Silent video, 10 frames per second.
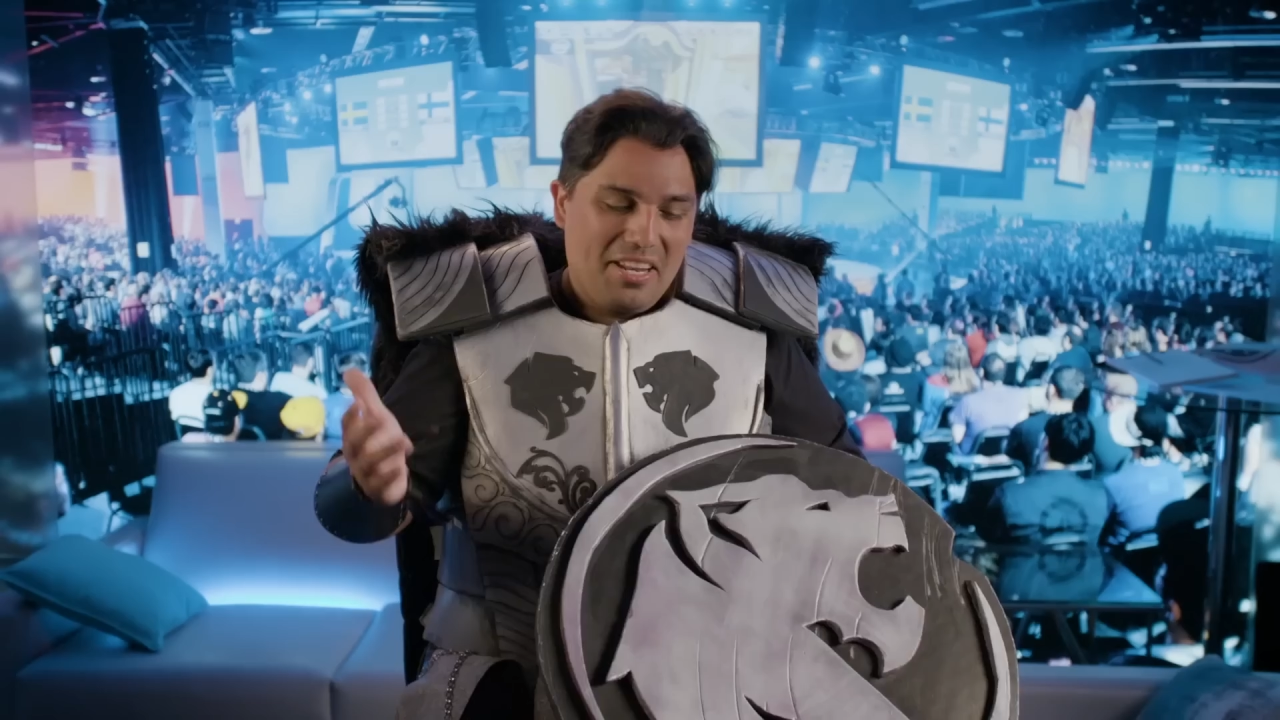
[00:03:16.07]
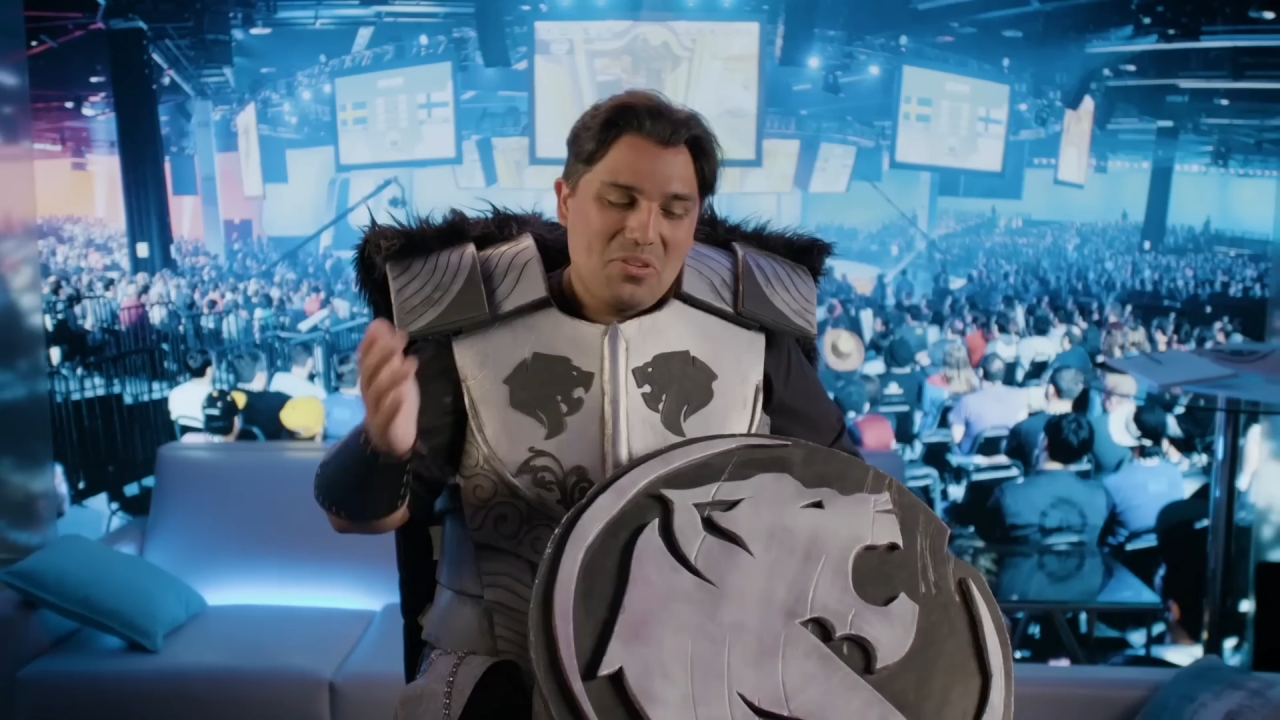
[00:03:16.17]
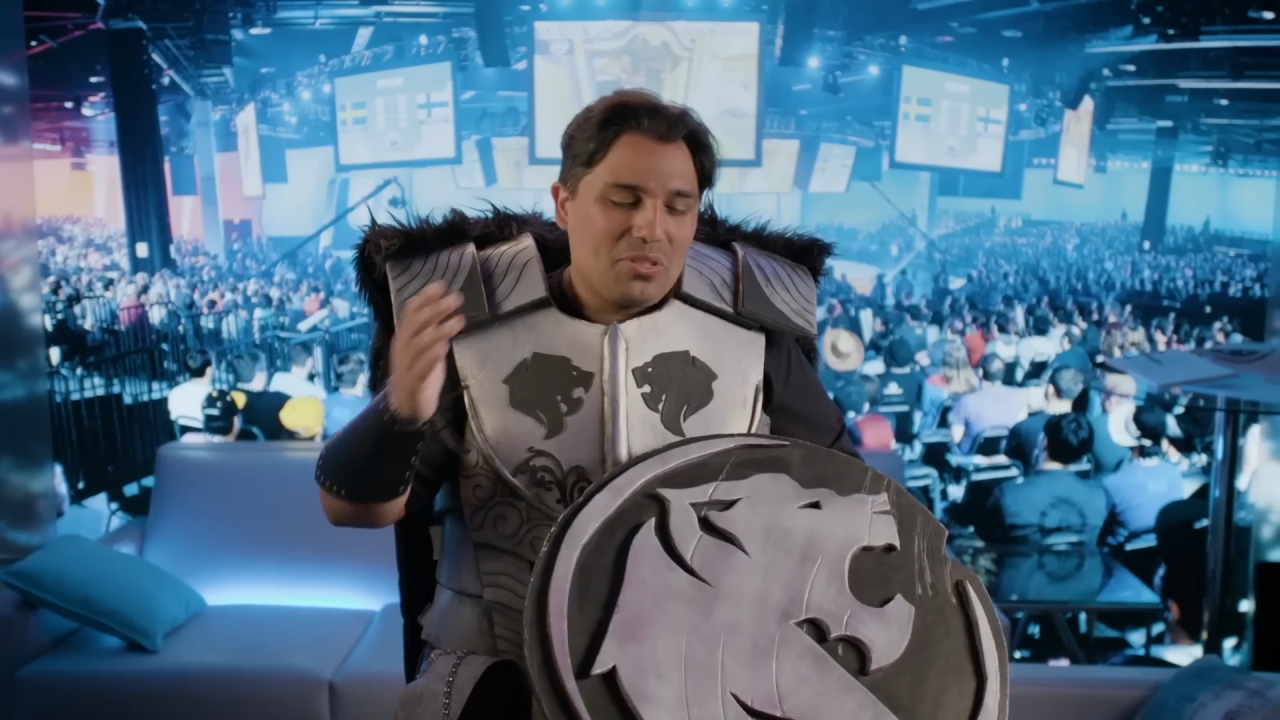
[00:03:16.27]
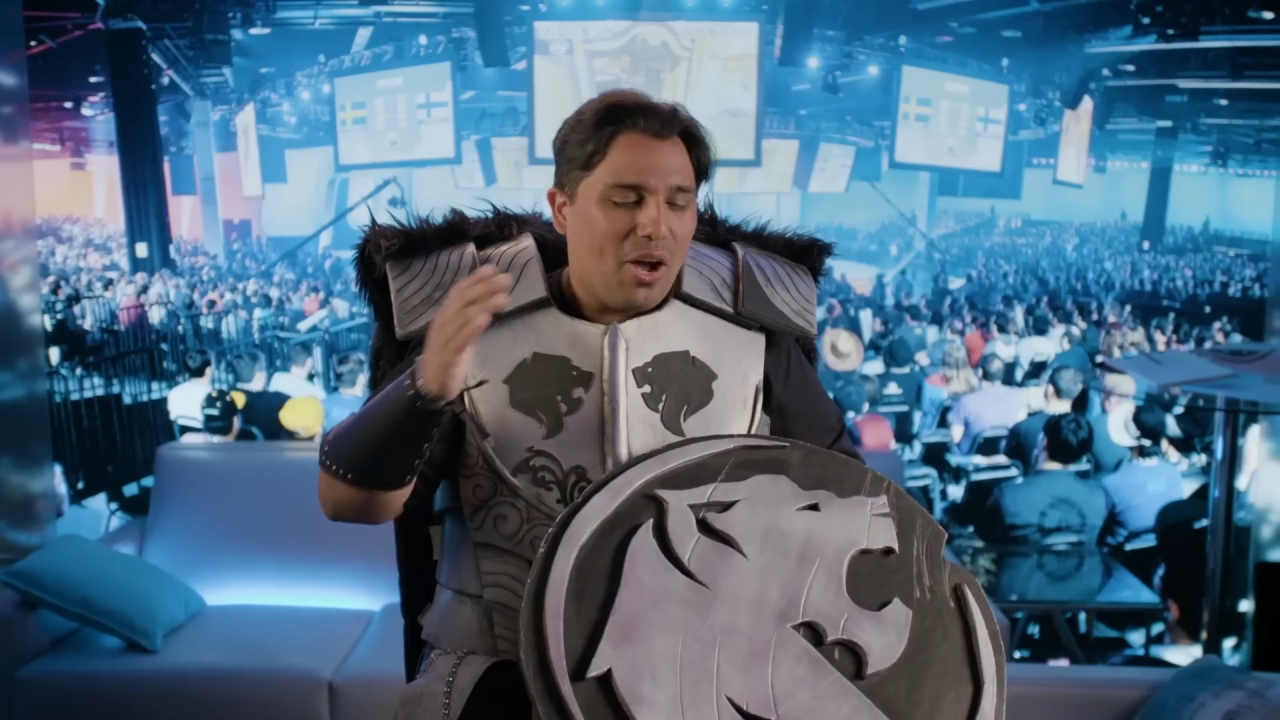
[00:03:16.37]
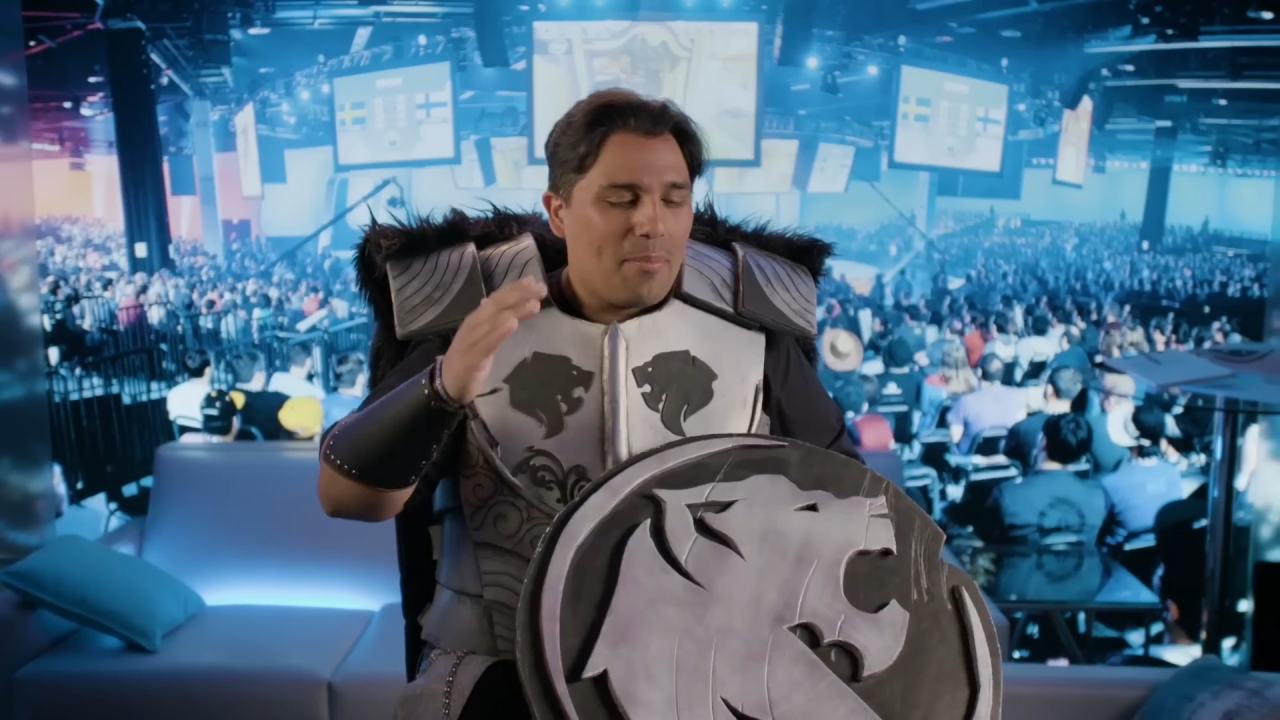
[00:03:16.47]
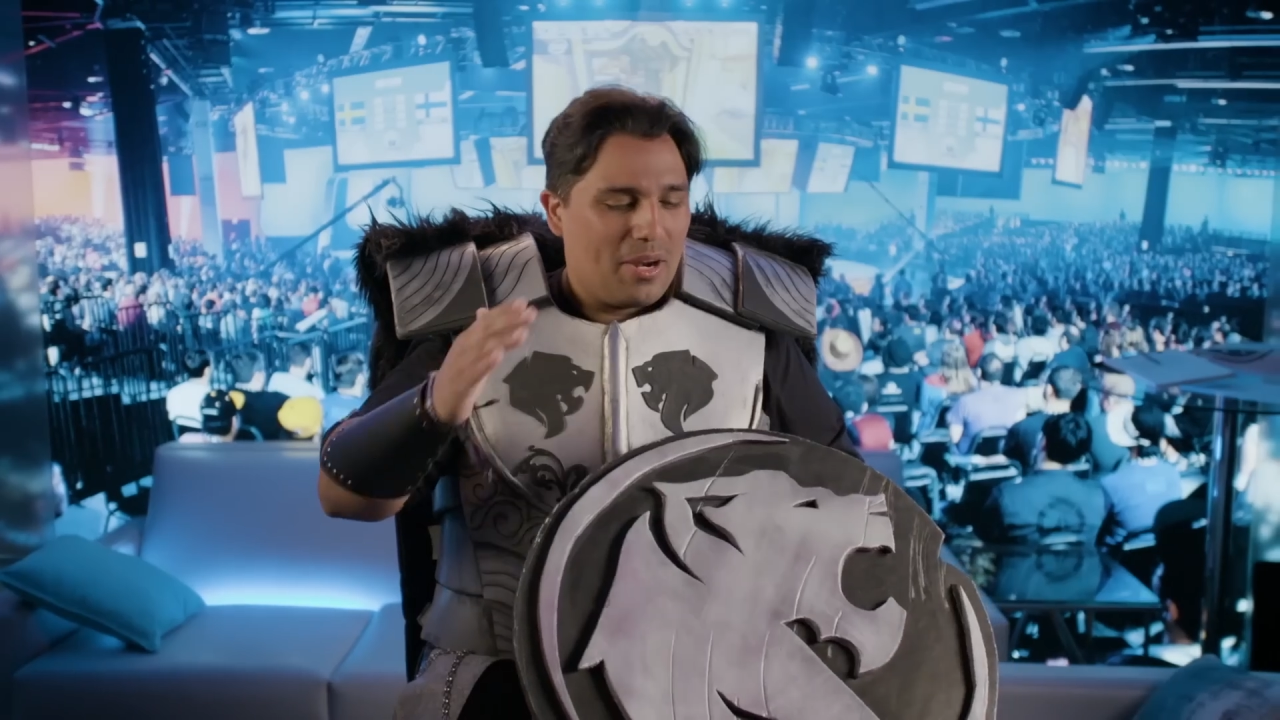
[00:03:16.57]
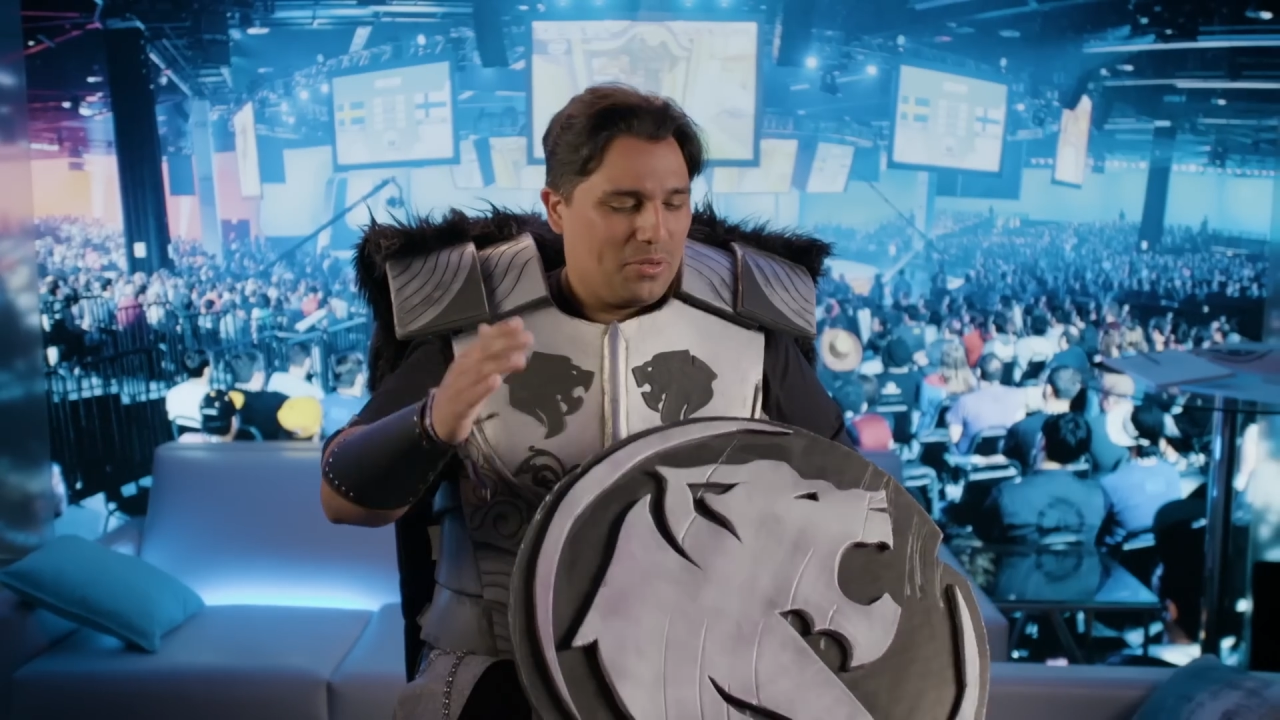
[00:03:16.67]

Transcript: I use all my